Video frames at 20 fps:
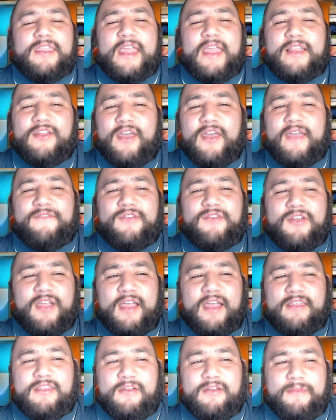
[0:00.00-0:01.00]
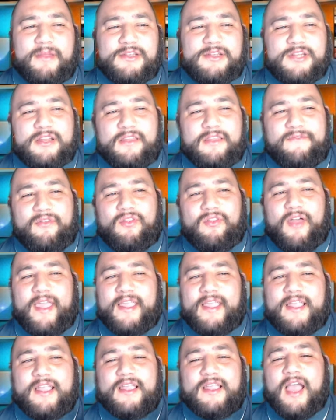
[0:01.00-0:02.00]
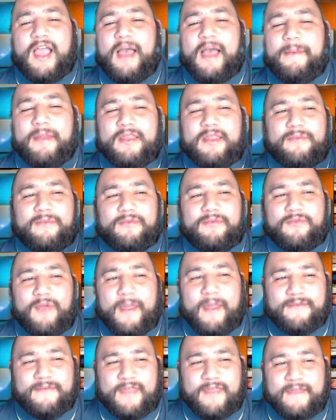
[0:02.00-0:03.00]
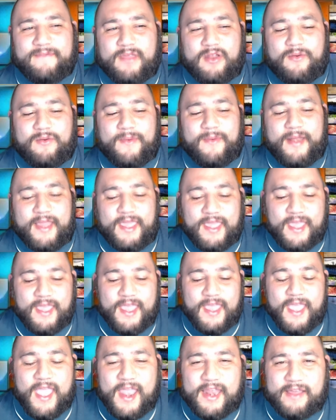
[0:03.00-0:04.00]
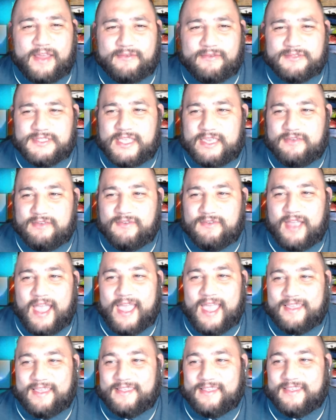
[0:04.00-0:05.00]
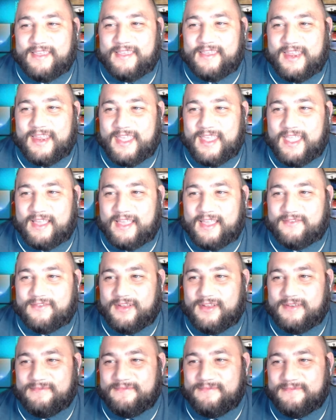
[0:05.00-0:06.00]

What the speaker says: That's all I have for you guys, though. Make sure to leave a like, comment, subscribe if you have not already. And I will see you guys in the next one.